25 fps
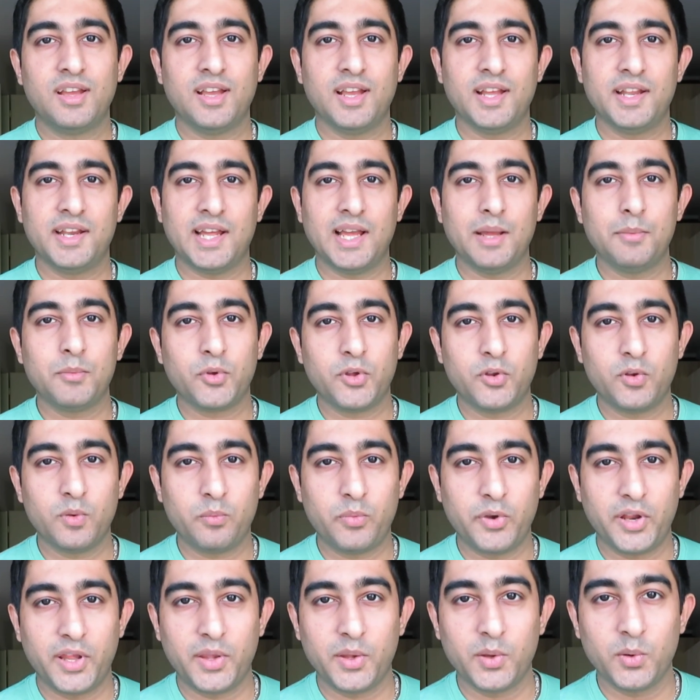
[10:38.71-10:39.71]
and I'm going to
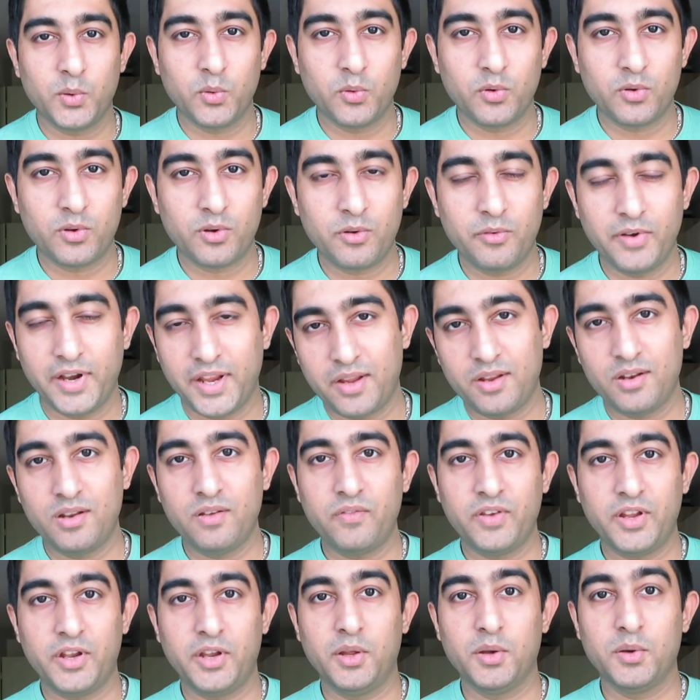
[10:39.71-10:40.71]
bring you
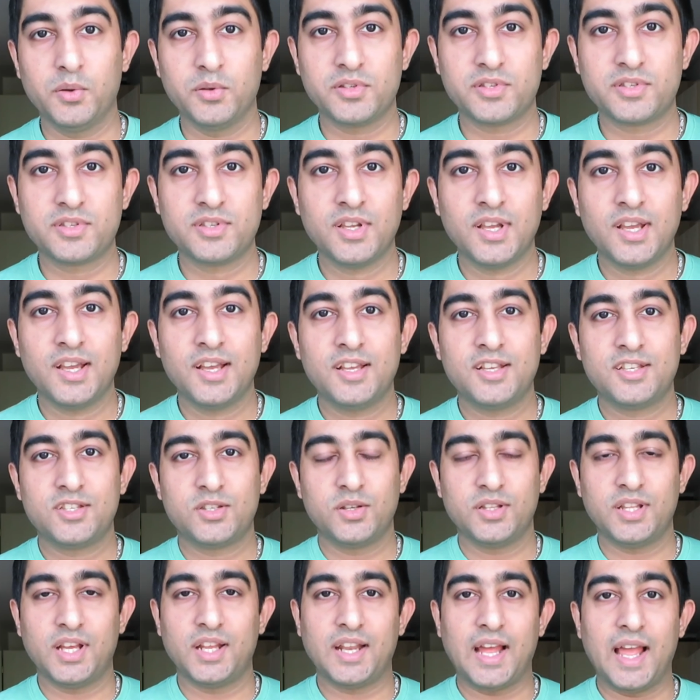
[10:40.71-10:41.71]
regular videos
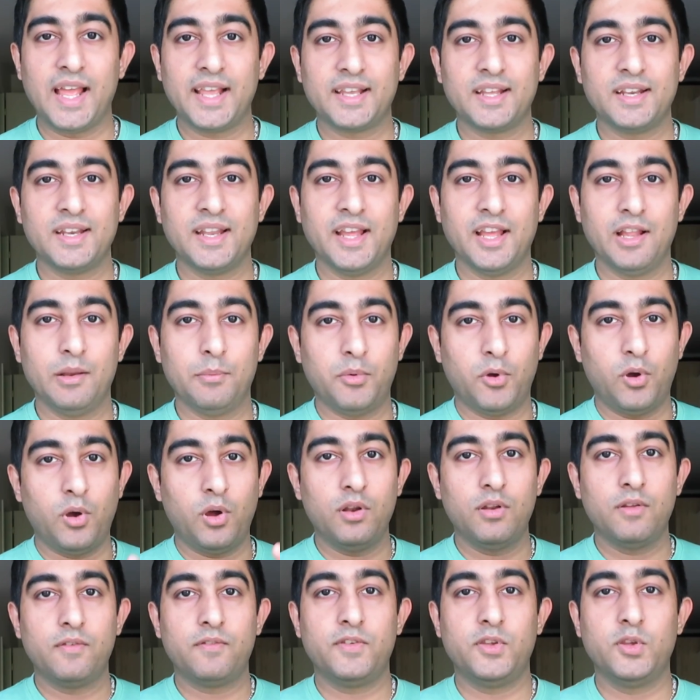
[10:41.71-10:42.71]
so that I can help
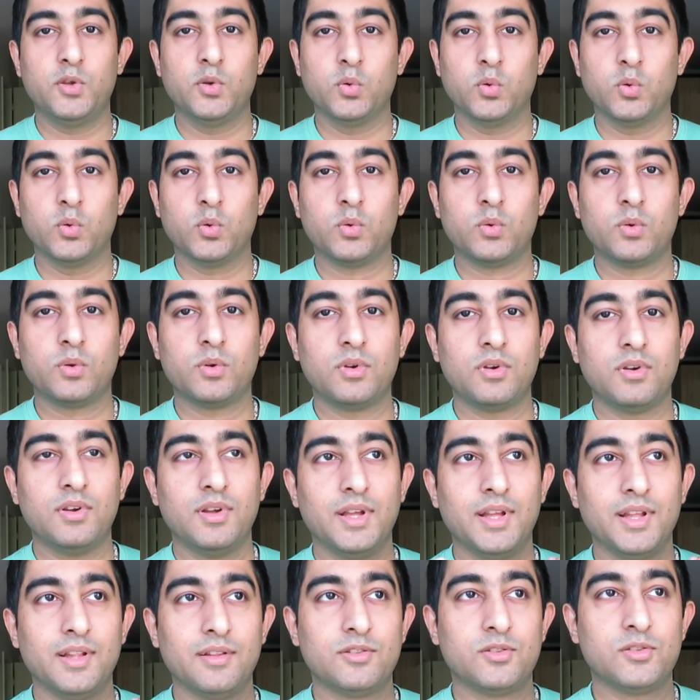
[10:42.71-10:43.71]
all of you
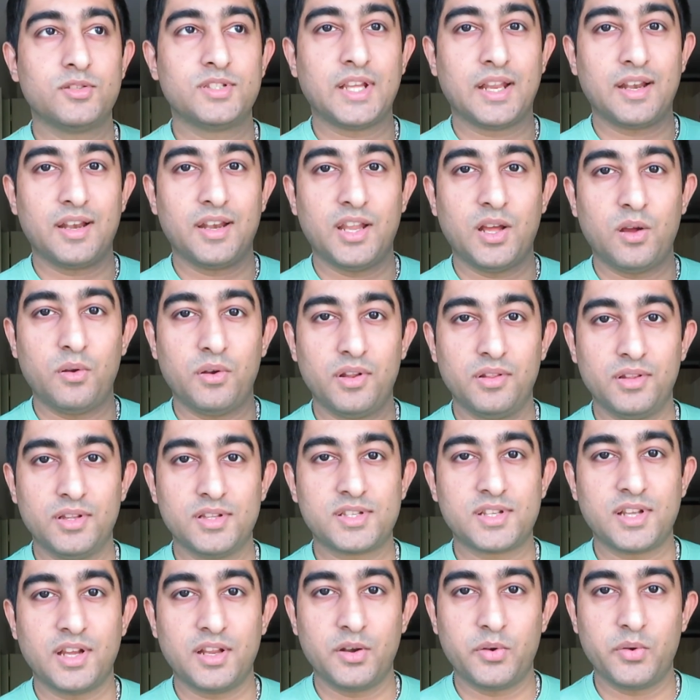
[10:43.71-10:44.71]
settle down in
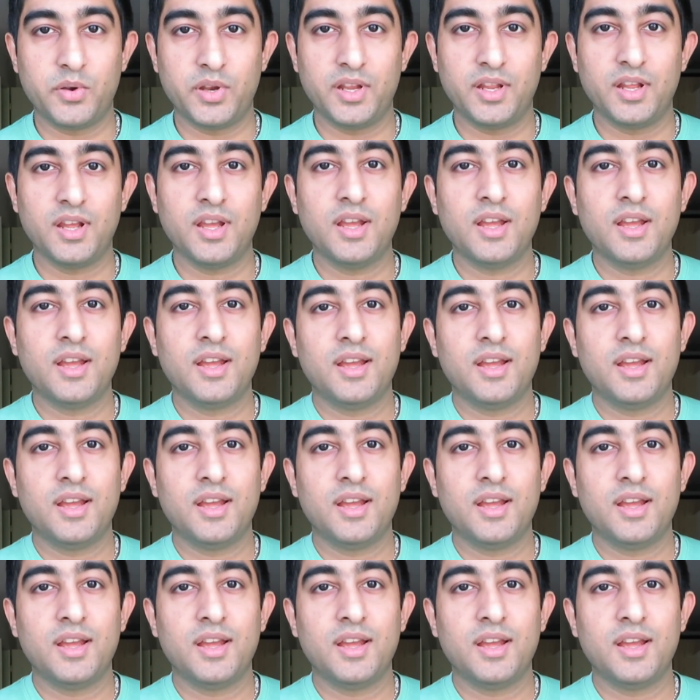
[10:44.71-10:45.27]
this country